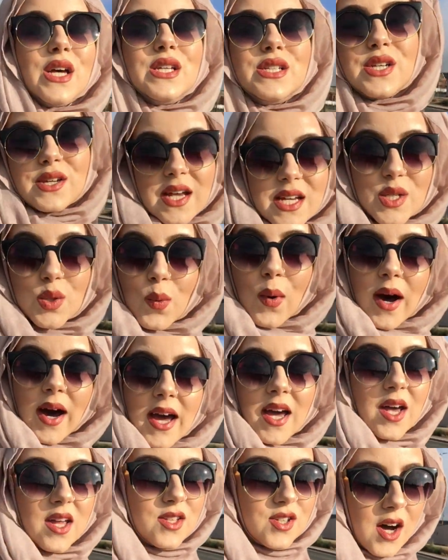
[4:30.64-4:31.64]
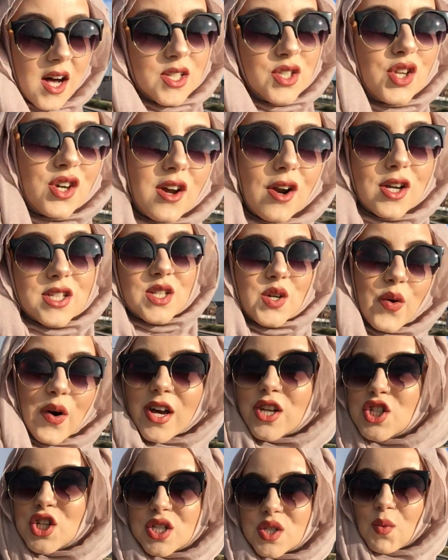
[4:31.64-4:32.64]
So that's why, to answer you got lots of
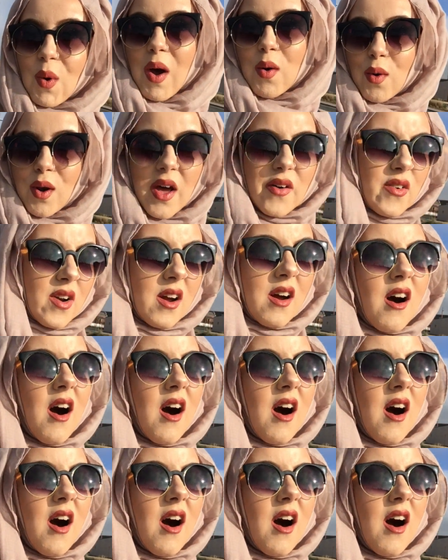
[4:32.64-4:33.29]
questions why we're never in a